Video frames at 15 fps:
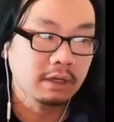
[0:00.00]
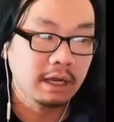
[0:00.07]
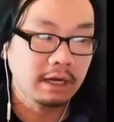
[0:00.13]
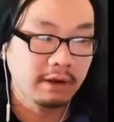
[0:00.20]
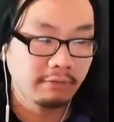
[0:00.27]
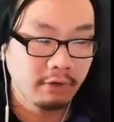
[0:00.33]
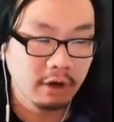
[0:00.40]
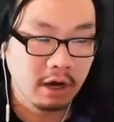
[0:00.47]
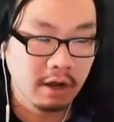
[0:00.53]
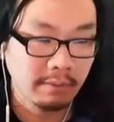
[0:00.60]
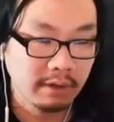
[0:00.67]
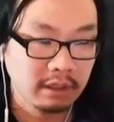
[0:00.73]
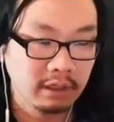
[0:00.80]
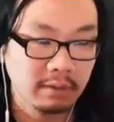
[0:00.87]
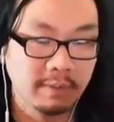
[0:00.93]
I never
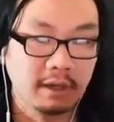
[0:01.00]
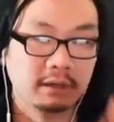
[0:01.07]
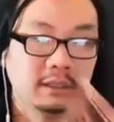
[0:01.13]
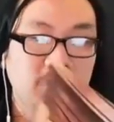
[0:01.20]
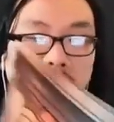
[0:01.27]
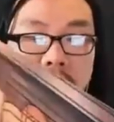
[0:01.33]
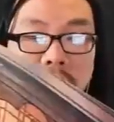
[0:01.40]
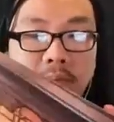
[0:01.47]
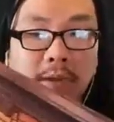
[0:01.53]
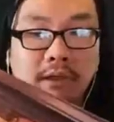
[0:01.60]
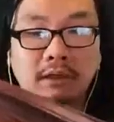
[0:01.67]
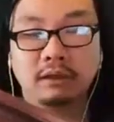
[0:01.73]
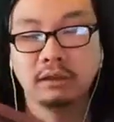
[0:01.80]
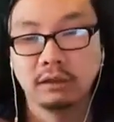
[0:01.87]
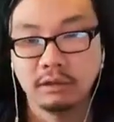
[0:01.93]
commented about the ears, but
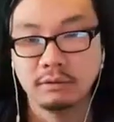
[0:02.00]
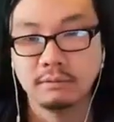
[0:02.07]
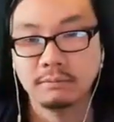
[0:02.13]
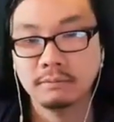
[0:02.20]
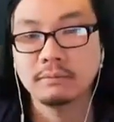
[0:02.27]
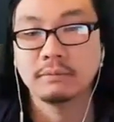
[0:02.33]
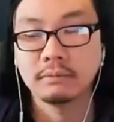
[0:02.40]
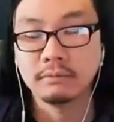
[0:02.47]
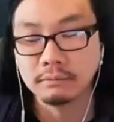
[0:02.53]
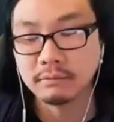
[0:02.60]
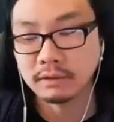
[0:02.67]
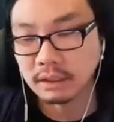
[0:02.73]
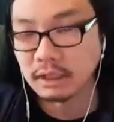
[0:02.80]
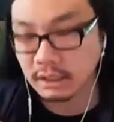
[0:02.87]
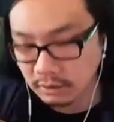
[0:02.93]

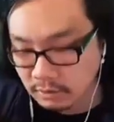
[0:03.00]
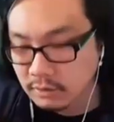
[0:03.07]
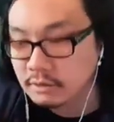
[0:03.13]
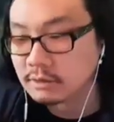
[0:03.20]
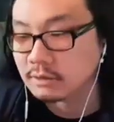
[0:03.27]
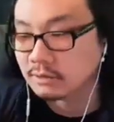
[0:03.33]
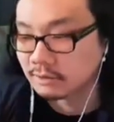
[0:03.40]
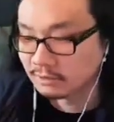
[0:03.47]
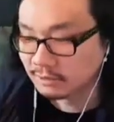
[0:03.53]
the ears.